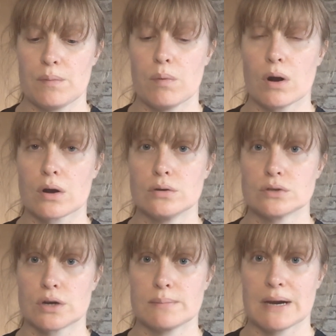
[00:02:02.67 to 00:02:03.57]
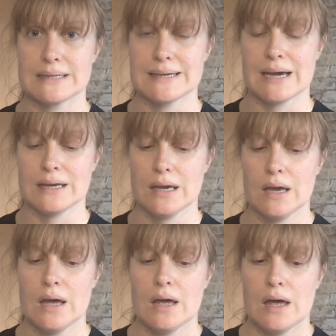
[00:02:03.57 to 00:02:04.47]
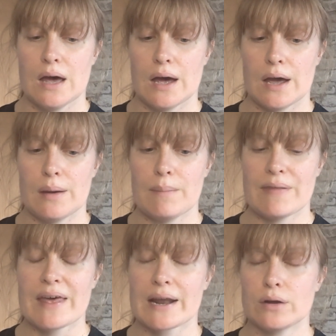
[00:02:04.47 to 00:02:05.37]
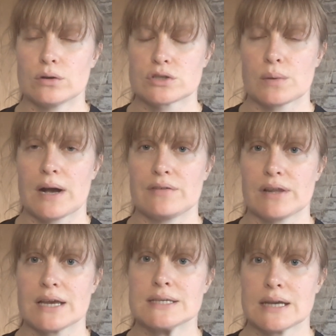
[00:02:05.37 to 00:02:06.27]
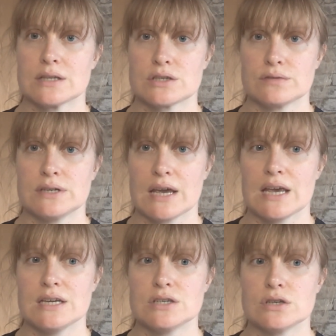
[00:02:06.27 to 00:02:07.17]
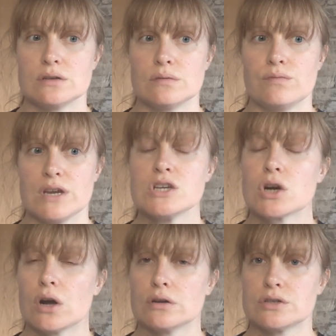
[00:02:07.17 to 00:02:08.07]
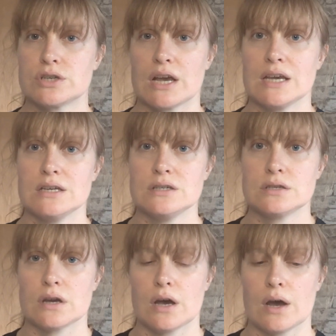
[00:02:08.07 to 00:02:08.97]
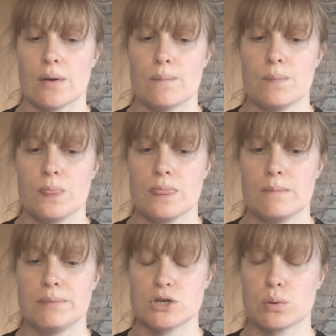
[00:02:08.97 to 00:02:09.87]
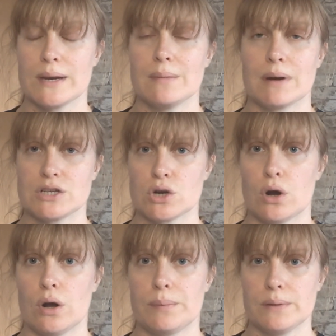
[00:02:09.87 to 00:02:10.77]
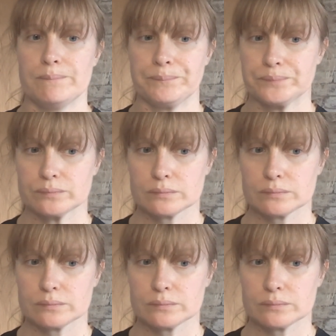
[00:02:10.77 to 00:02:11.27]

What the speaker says: with what goes on in my day. And then I also have like sensory days and recharge days between my job and